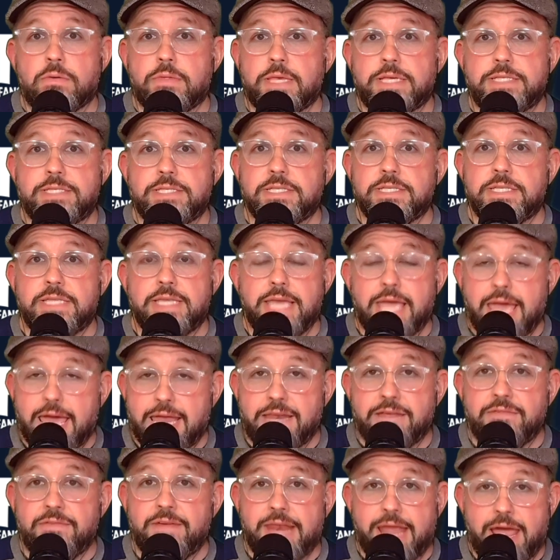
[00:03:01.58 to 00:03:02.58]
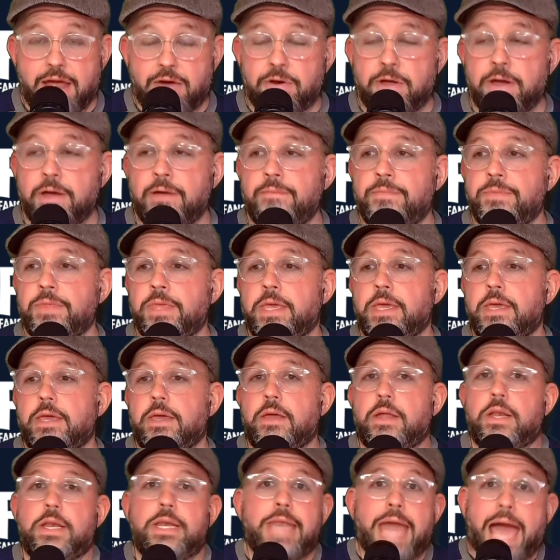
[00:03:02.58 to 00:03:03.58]
This is the end of an era.
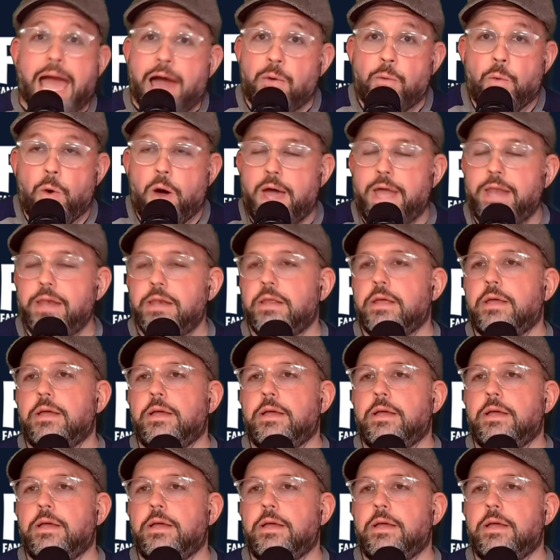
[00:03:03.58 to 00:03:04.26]
Now what?